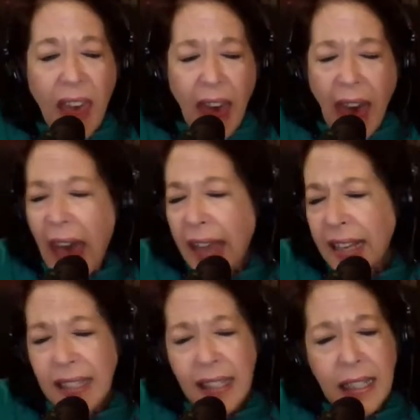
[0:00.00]
I
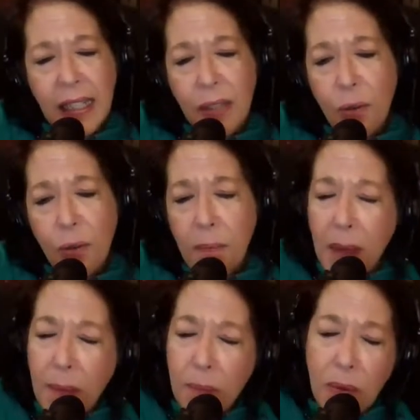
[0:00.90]
can still
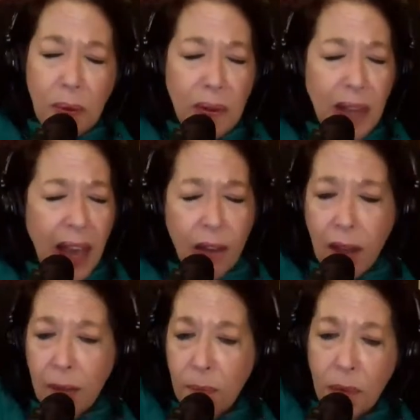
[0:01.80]
remember how
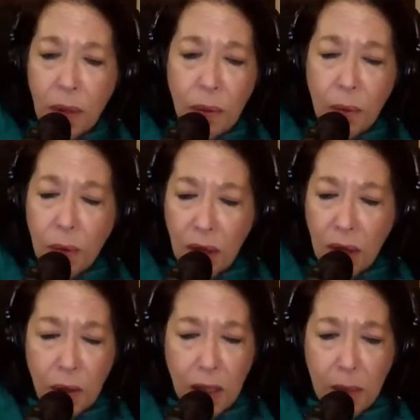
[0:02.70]
that music
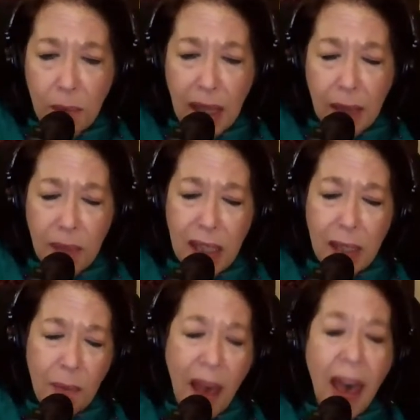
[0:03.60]
used to make me
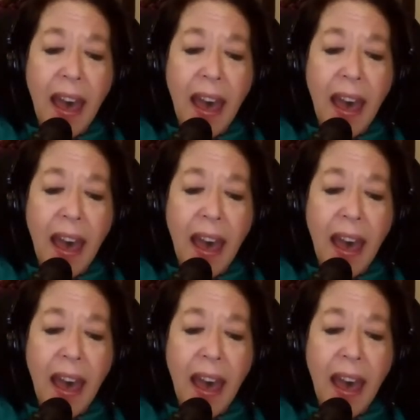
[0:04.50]
smile.